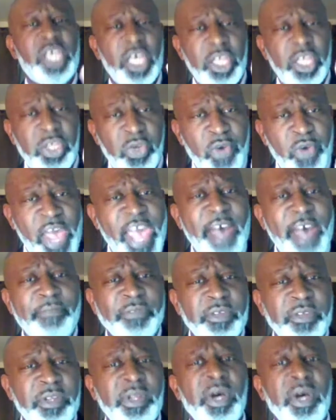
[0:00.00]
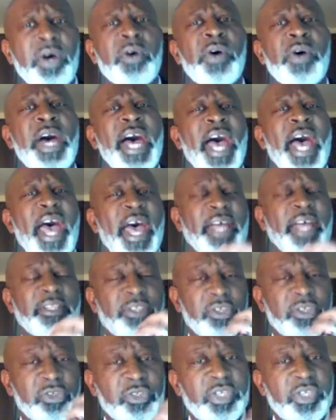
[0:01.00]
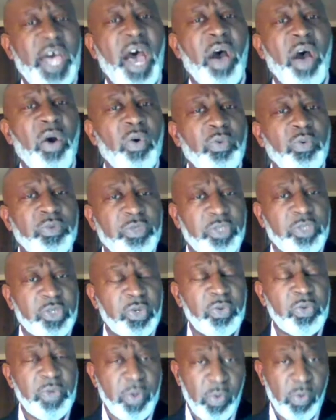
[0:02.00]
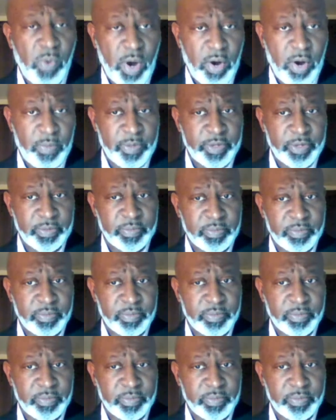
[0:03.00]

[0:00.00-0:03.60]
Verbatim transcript: You have to know how to talk to the woman.